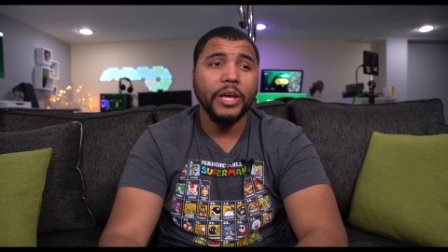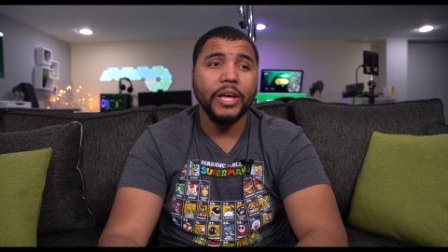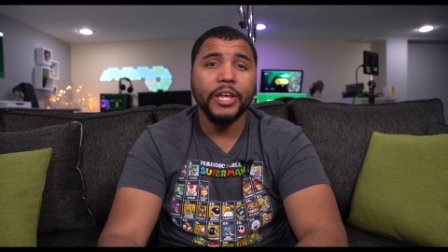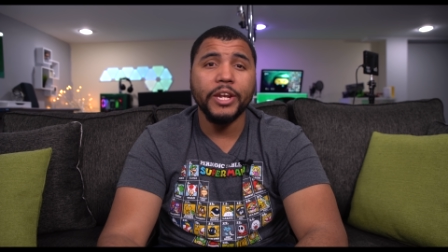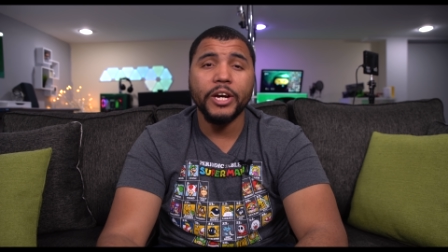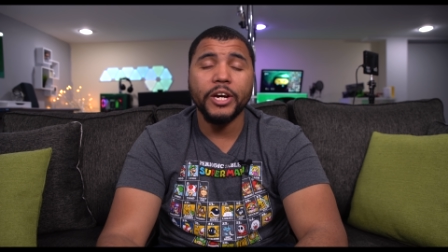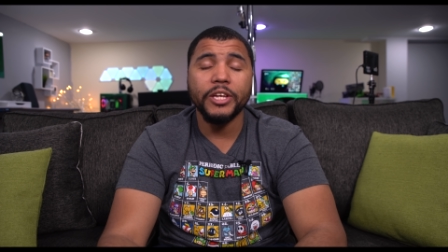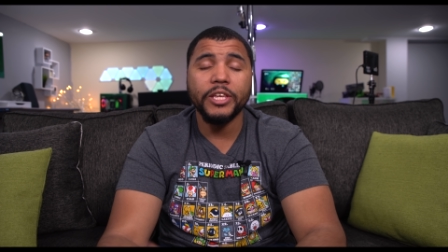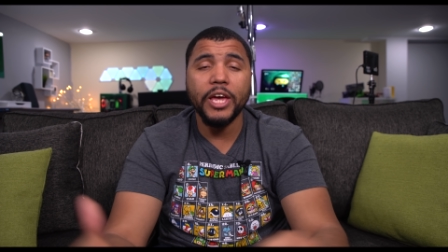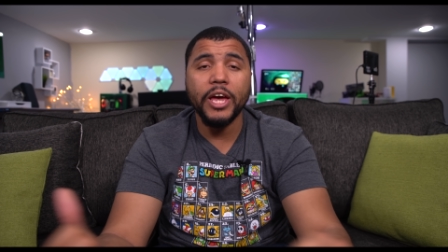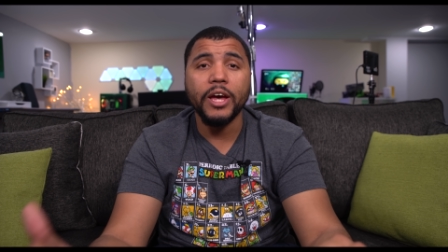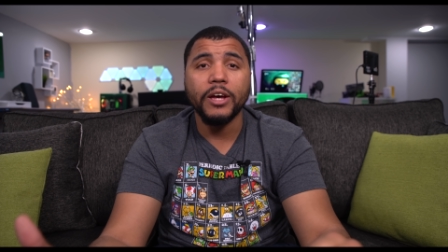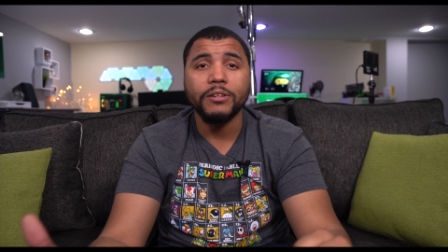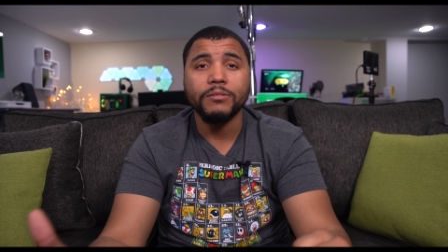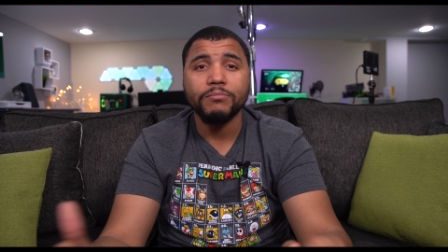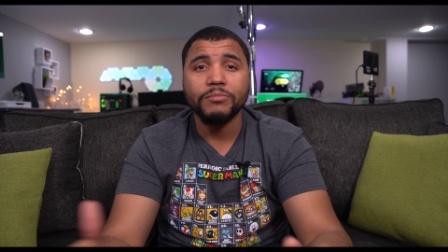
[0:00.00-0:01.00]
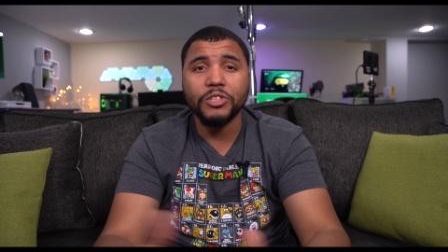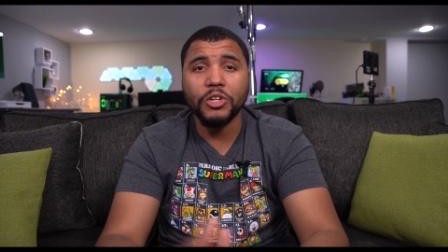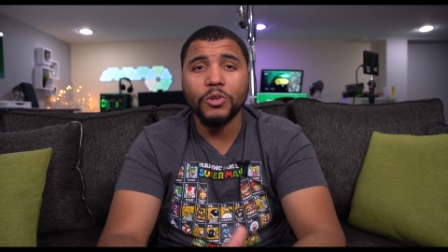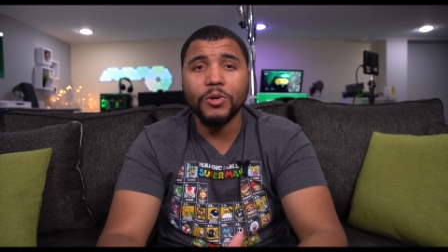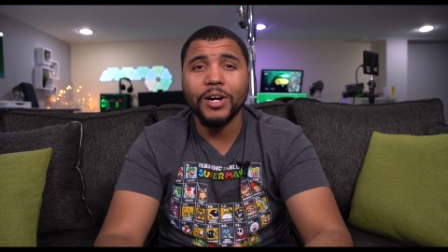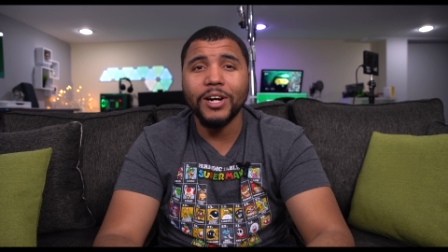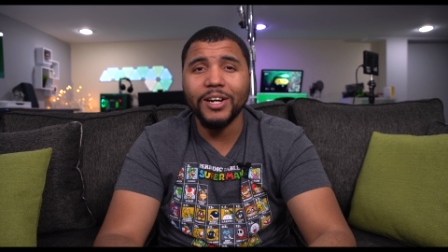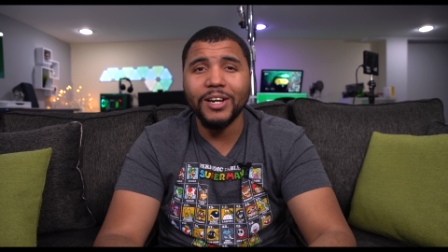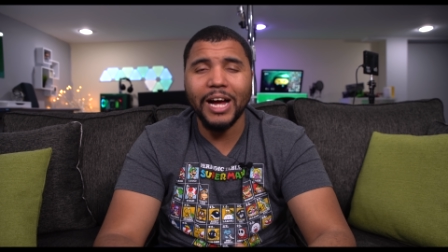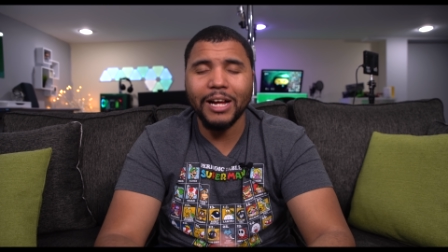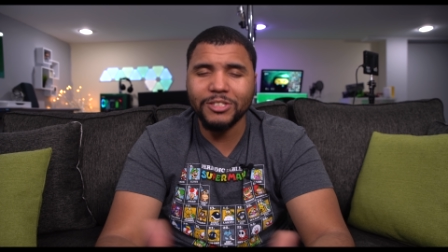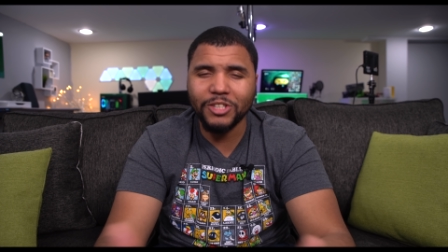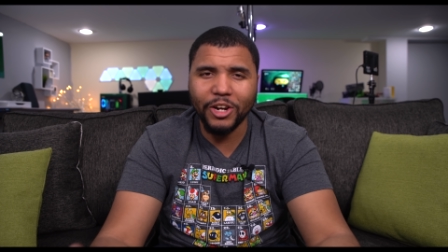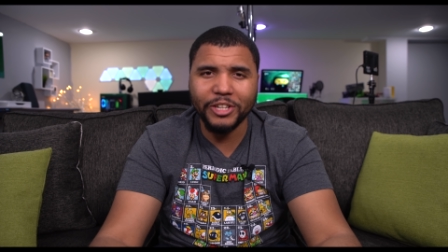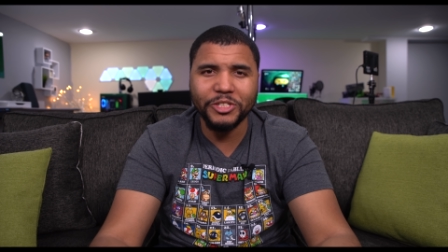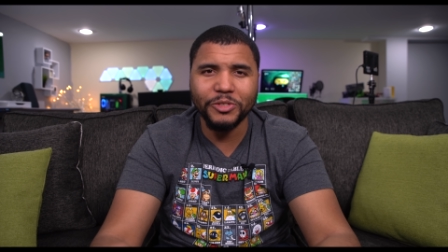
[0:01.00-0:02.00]
And uh, yeah, so uh,
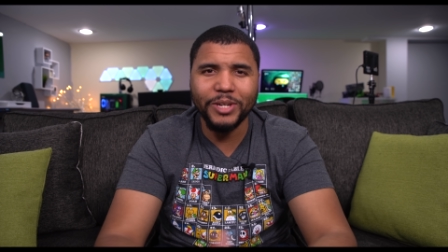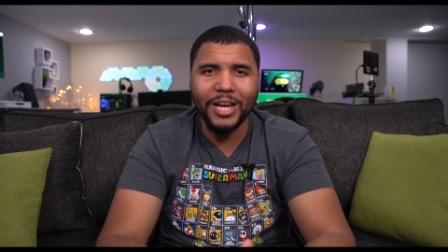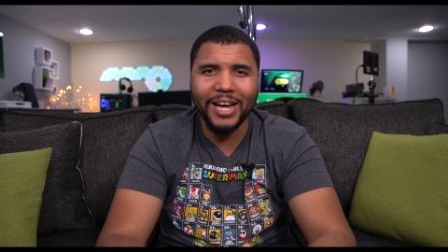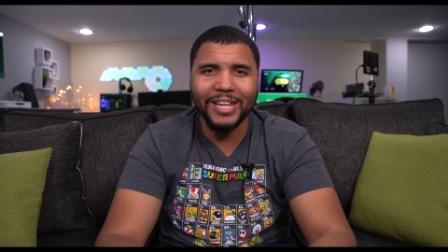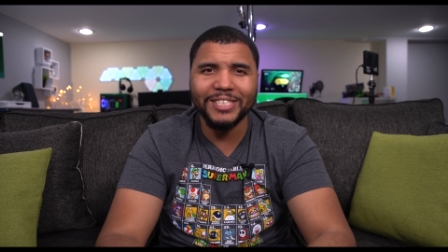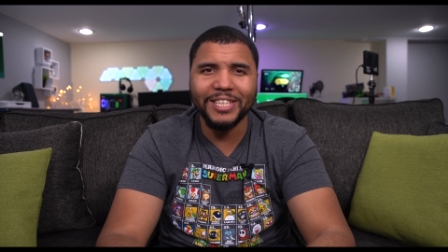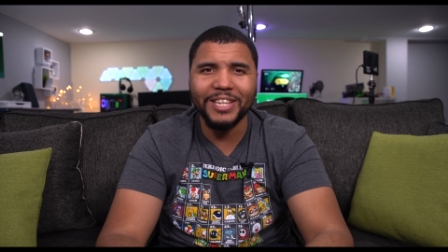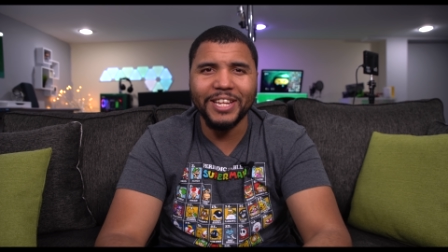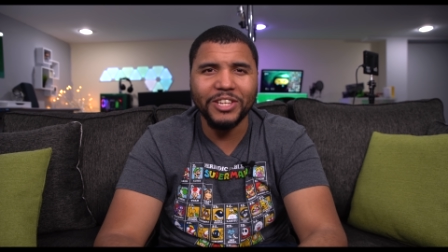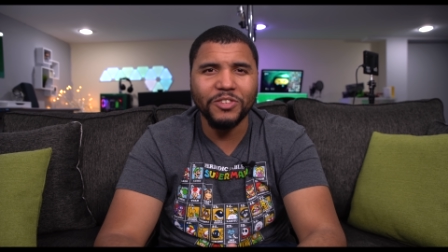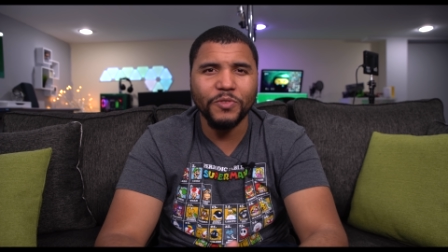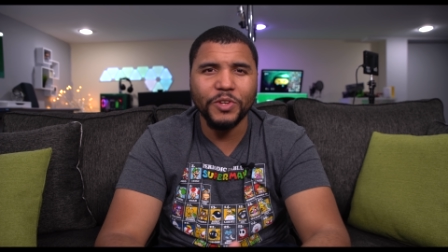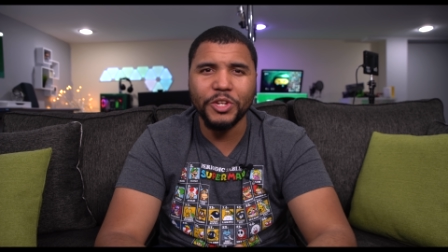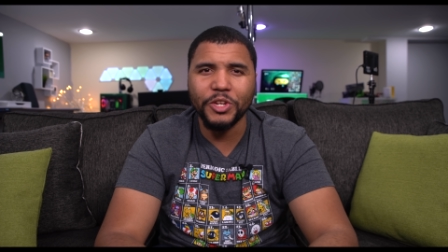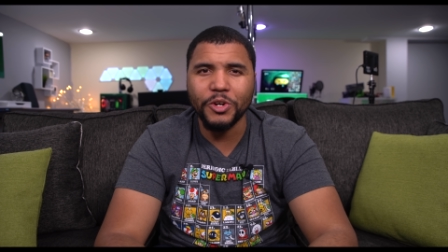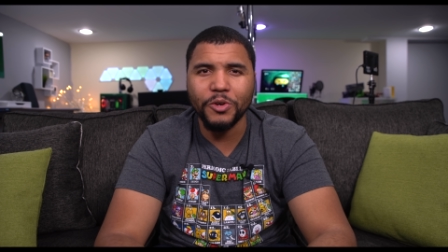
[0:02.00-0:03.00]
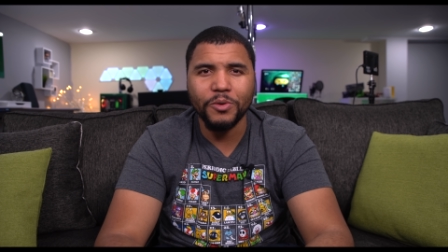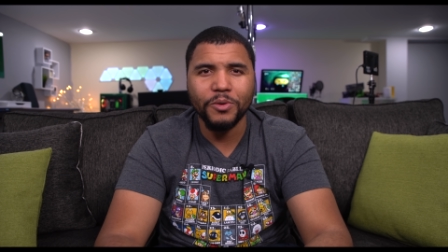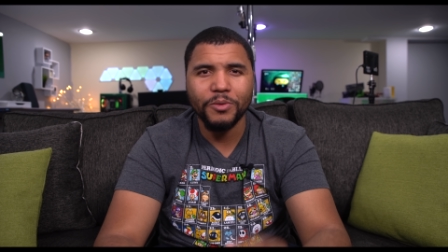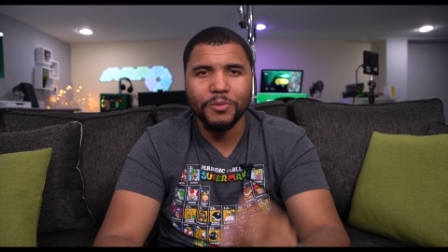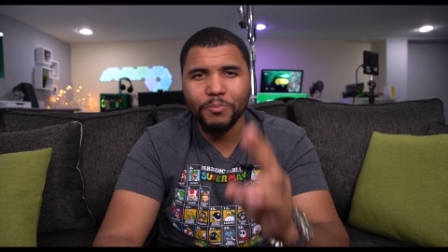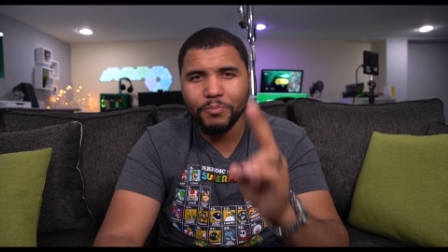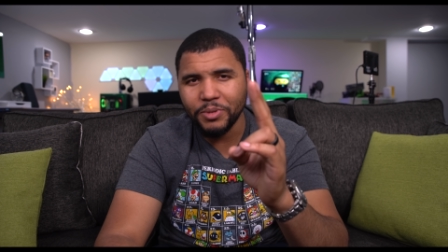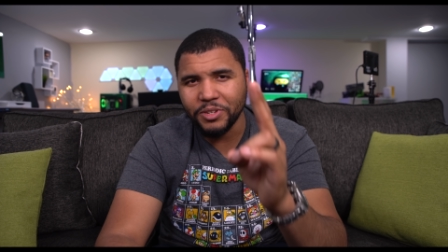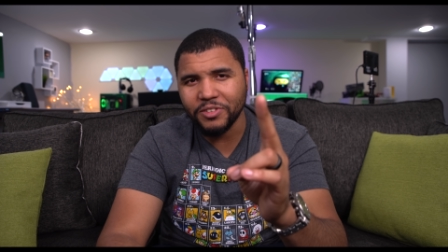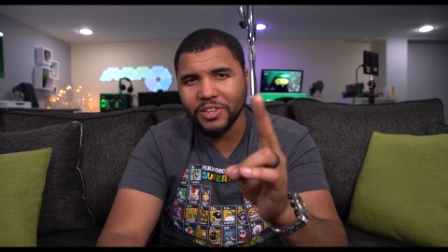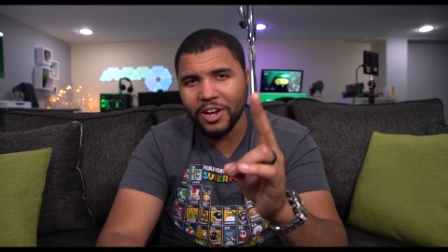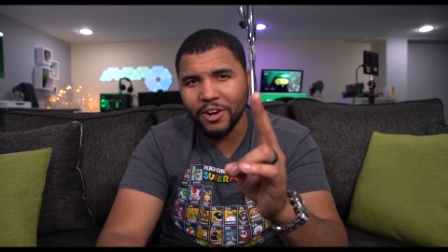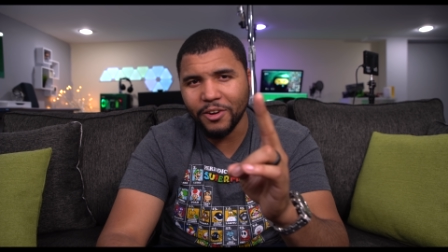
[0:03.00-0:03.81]
I'll talk to you guys in the next video. Peace